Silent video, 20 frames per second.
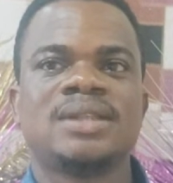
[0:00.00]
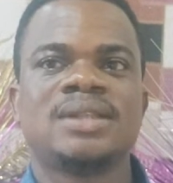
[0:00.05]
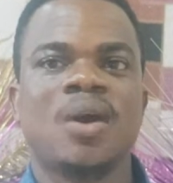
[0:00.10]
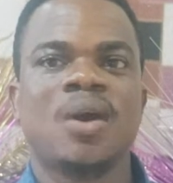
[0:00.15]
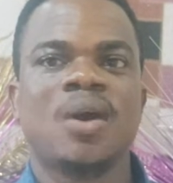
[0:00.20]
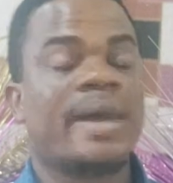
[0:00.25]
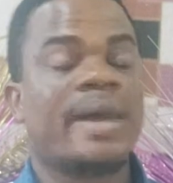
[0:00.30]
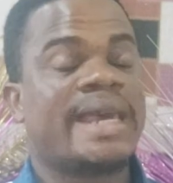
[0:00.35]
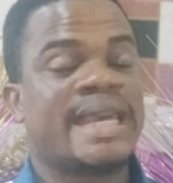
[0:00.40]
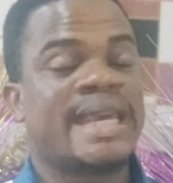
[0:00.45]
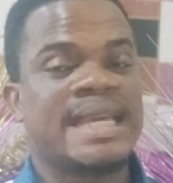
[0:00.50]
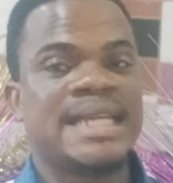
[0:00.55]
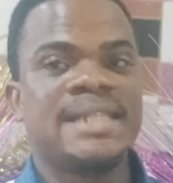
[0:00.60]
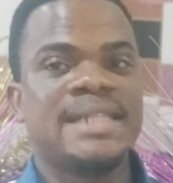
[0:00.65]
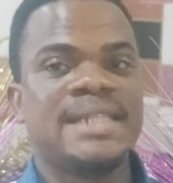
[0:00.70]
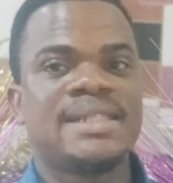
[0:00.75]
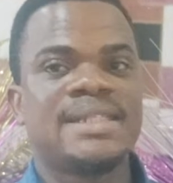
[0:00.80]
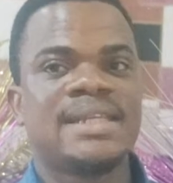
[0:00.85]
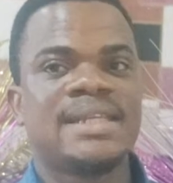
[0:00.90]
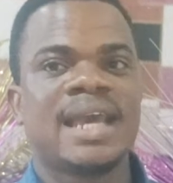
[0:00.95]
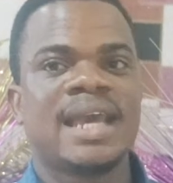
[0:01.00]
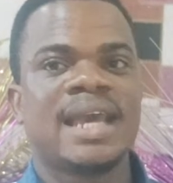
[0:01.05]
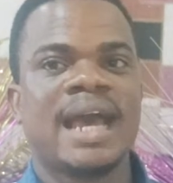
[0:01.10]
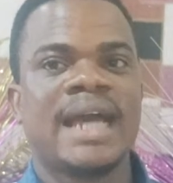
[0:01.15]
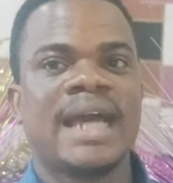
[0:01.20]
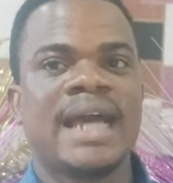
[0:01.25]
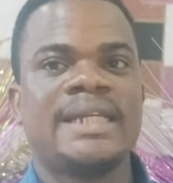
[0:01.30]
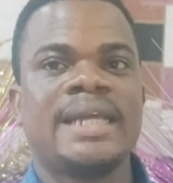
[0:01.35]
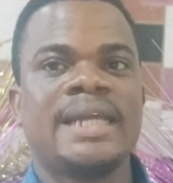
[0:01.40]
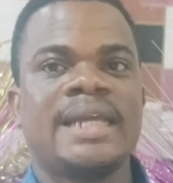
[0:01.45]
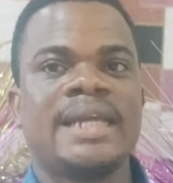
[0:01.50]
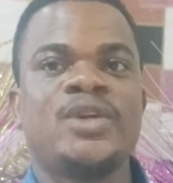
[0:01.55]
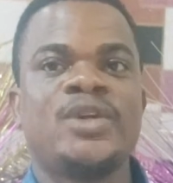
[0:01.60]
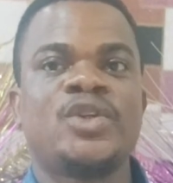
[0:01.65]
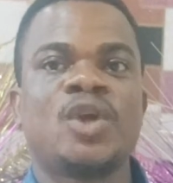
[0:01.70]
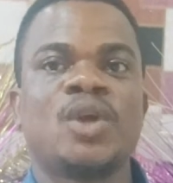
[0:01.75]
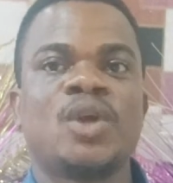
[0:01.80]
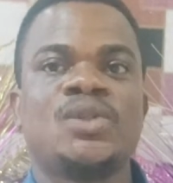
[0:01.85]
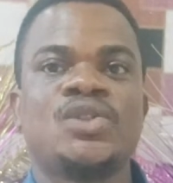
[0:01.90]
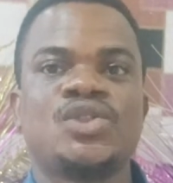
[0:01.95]
or 8 and then
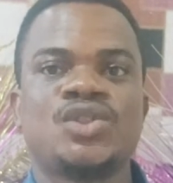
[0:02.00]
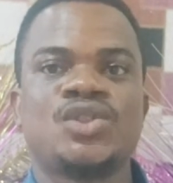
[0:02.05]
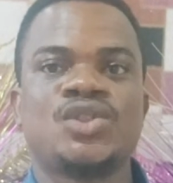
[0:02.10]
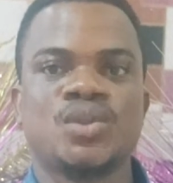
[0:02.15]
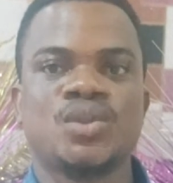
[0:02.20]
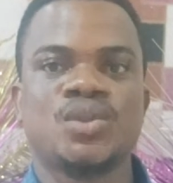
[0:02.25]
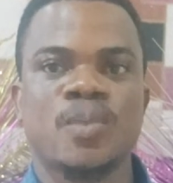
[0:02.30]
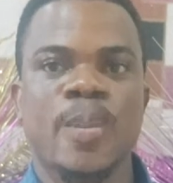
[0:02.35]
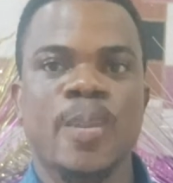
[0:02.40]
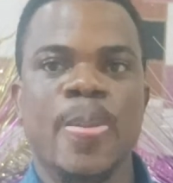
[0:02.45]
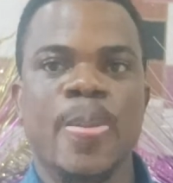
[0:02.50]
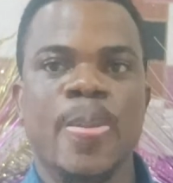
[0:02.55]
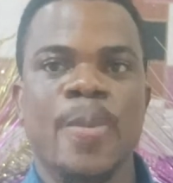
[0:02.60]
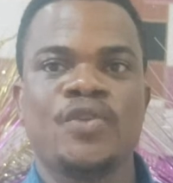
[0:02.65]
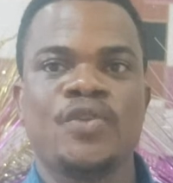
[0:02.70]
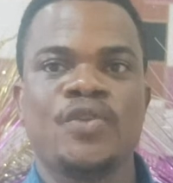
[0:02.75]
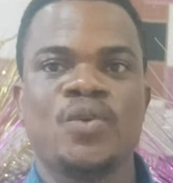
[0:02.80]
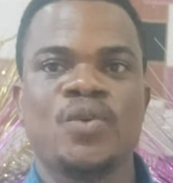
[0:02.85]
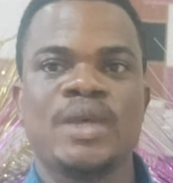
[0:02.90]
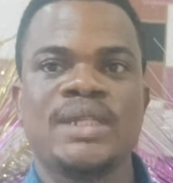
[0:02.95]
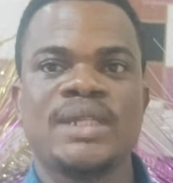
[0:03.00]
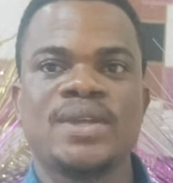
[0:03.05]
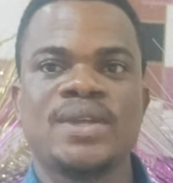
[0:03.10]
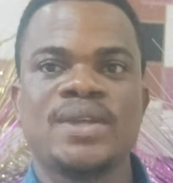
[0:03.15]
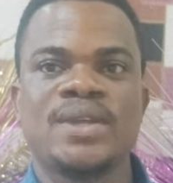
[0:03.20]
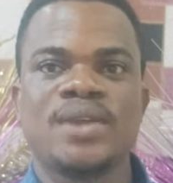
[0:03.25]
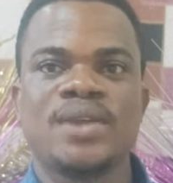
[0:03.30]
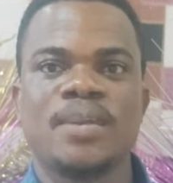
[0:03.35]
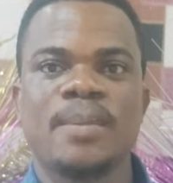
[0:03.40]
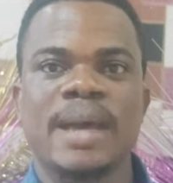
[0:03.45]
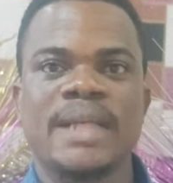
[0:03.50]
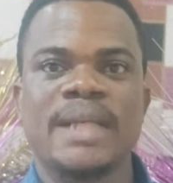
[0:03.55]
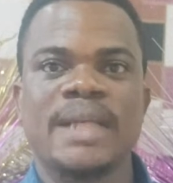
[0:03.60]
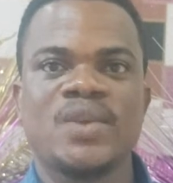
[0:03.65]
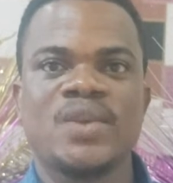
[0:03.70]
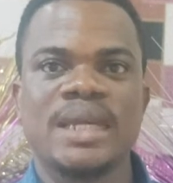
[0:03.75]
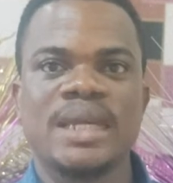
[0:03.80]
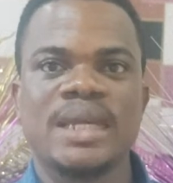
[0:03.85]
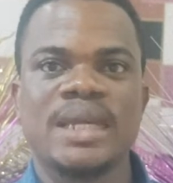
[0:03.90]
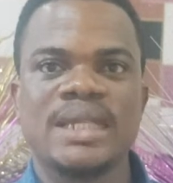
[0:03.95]
run through to question number
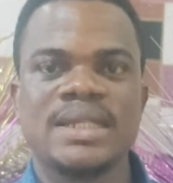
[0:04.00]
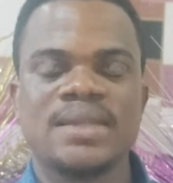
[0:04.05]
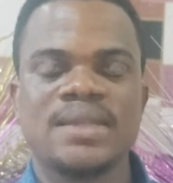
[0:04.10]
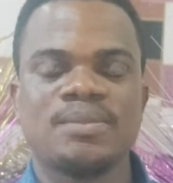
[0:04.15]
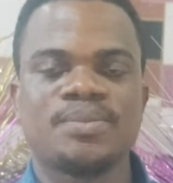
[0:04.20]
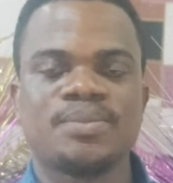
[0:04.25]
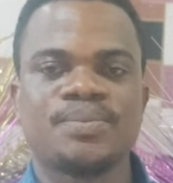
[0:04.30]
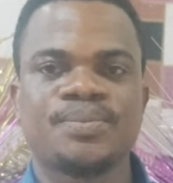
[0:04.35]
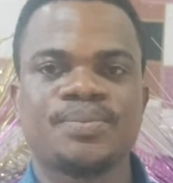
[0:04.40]
20.